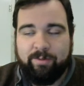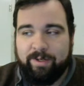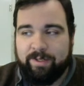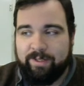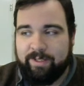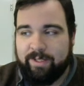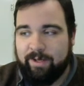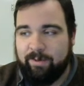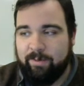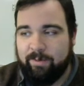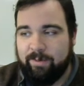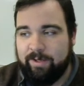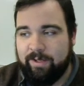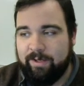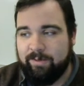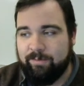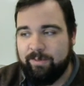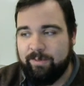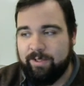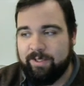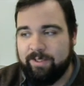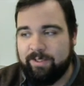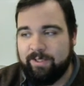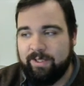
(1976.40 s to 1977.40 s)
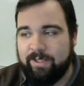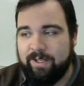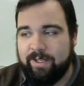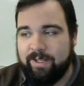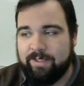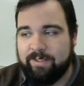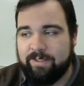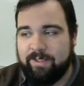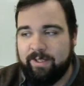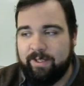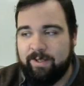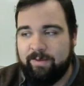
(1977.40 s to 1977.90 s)
write that one in, we could say
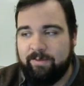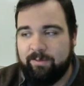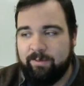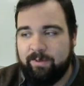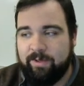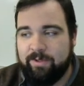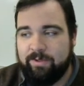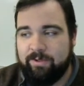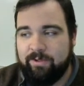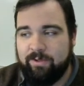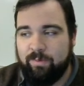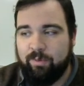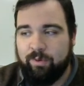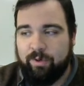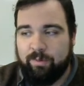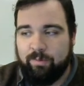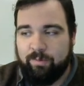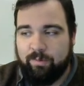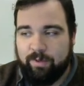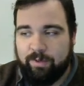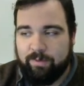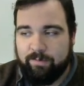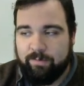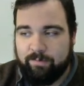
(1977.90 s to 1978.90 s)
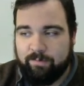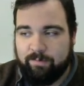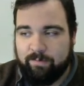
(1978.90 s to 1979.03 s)
that's negative 22.1.